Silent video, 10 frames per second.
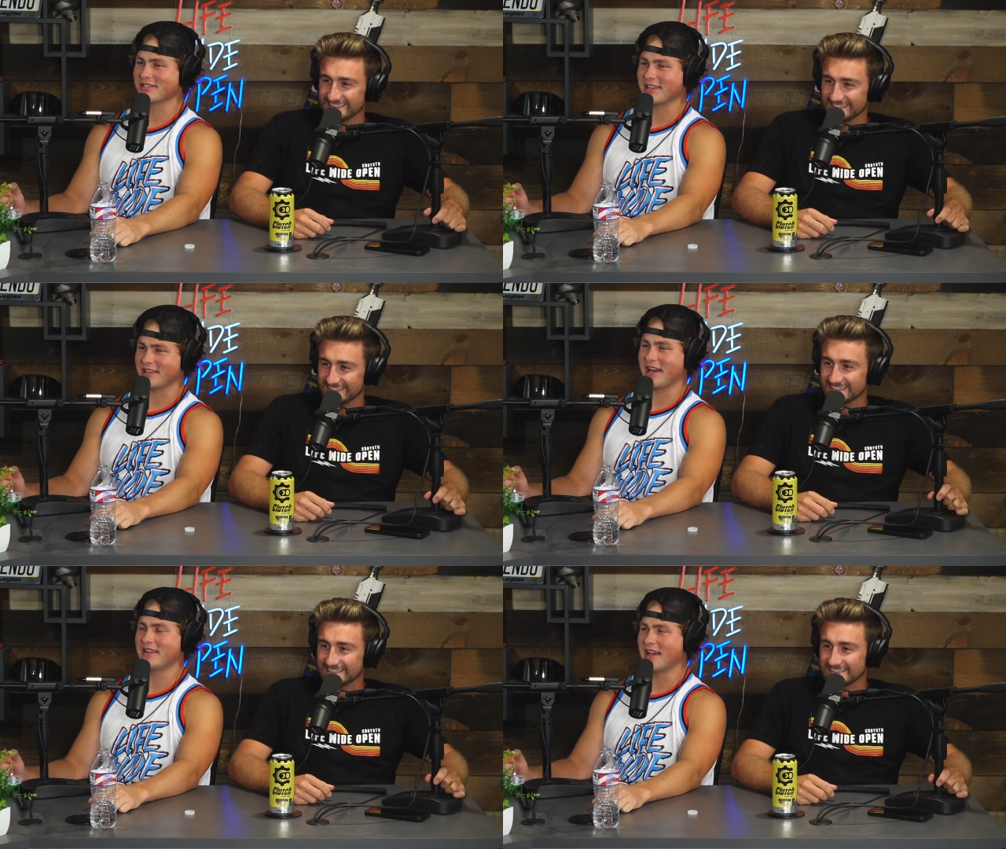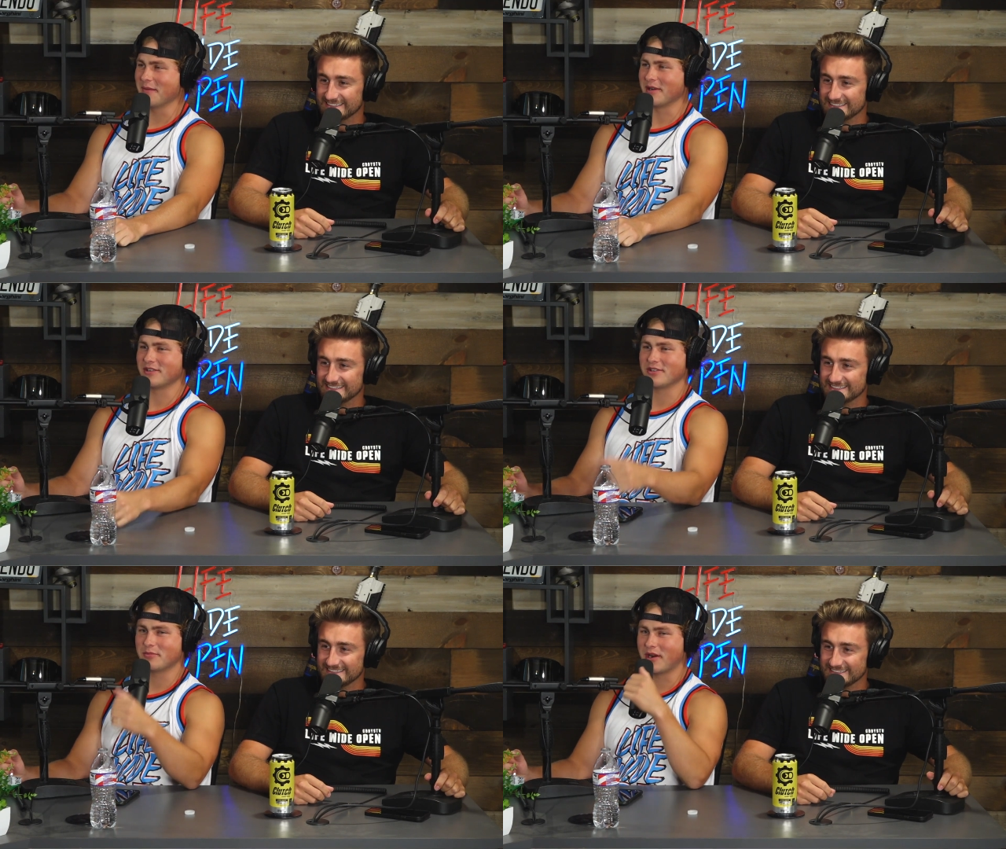Speaker 1: was like, God damn it,
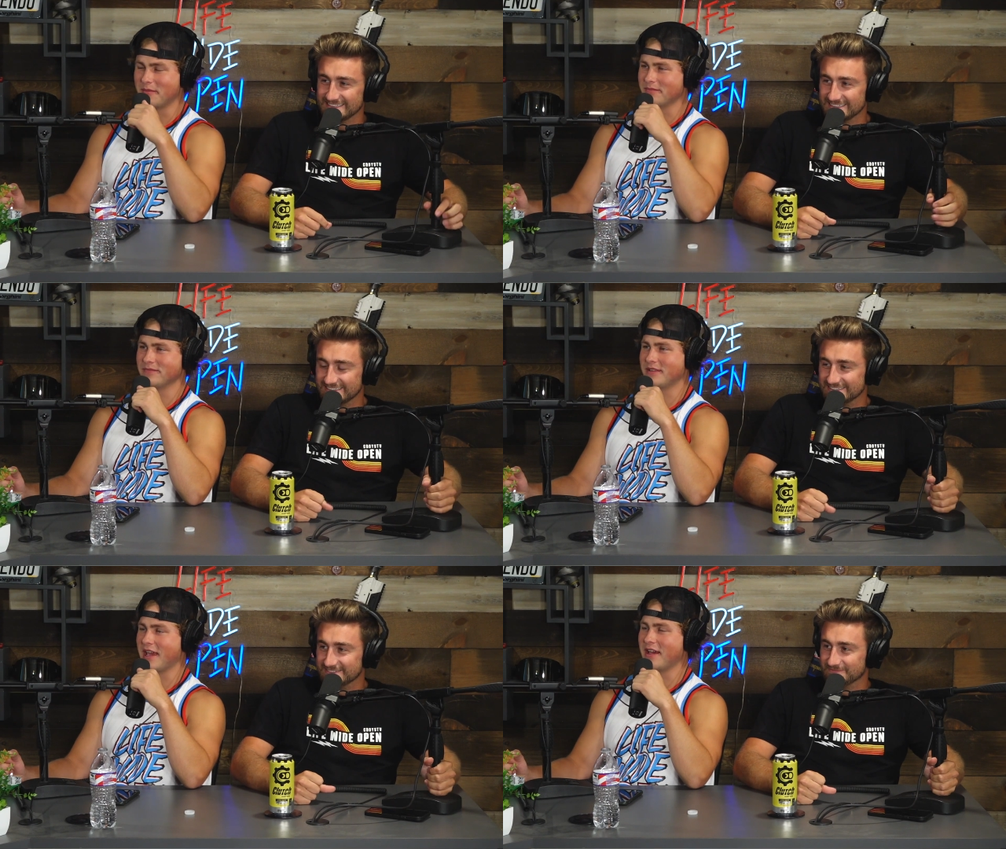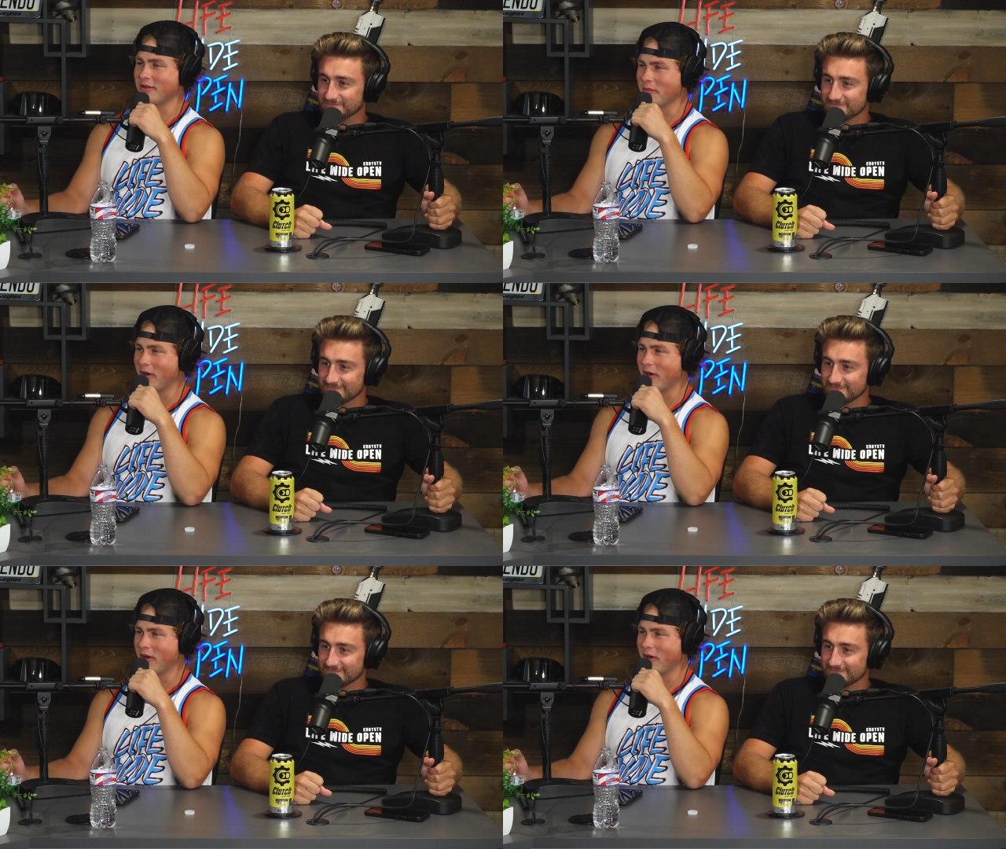I should have brought Ken or